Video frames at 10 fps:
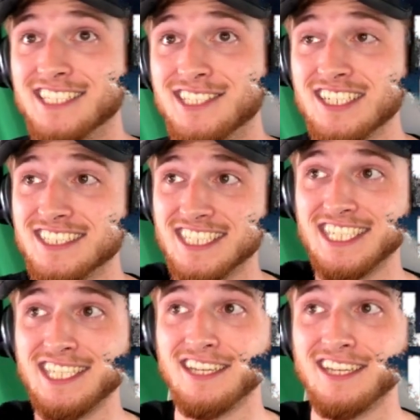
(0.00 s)
you can
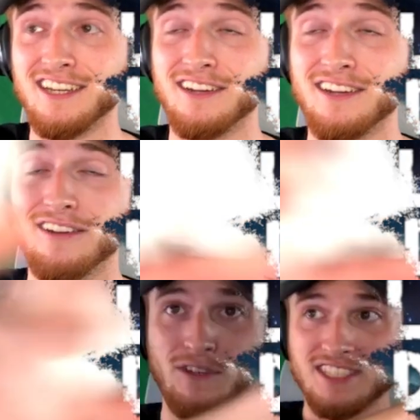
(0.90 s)
see, if you can
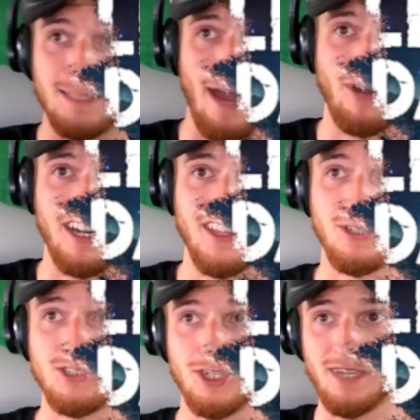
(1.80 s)
see this map right here that
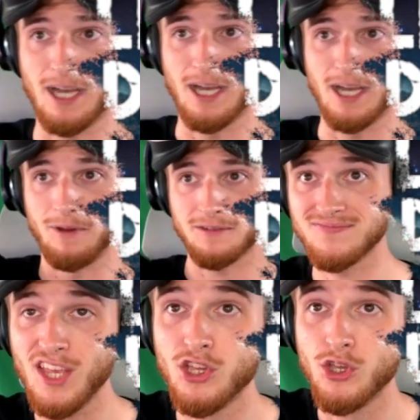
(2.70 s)
we're streaming up here,
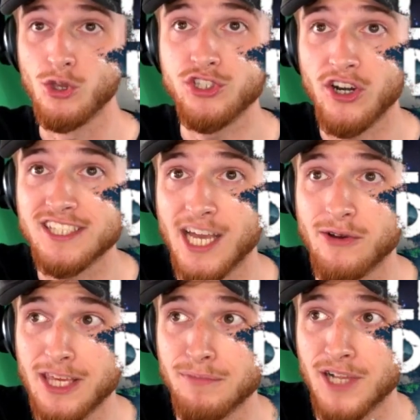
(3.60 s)
you start at
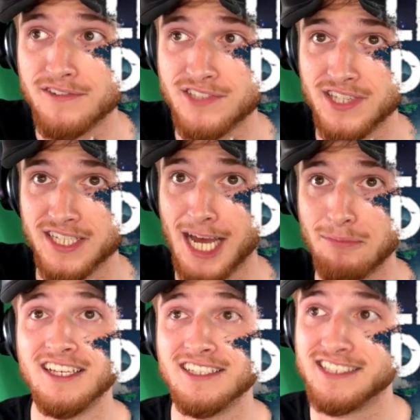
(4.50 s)
Saugeen Bluffs at the
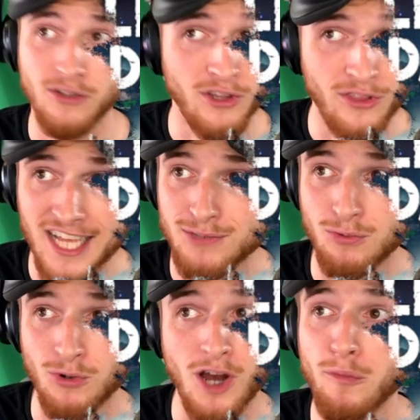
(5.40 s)
top.
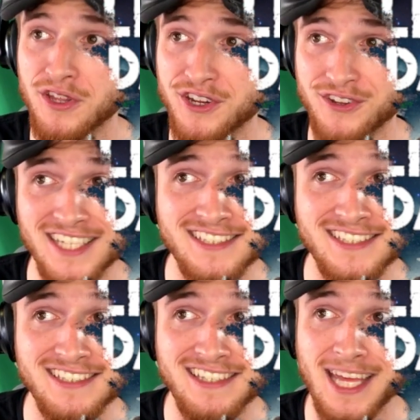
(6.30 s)
We're all familiar. That's the
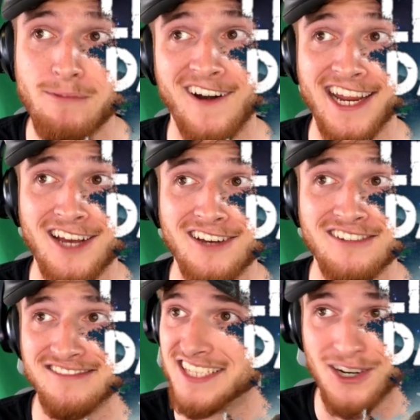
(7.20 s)
campfire hangout.
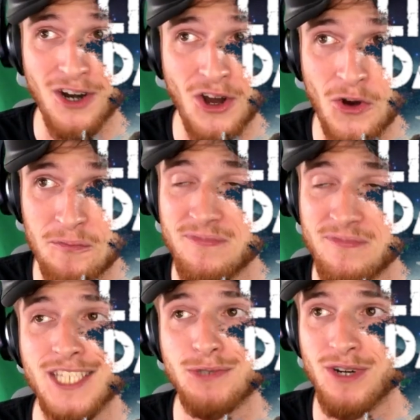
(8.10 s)
That's our home.
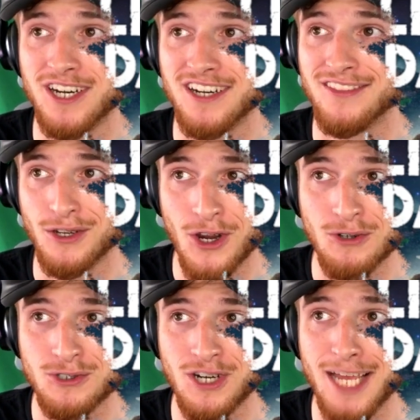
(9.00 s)
That's where the
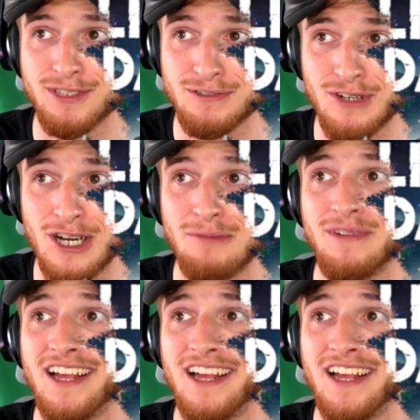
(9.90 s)
Crow tribe is from.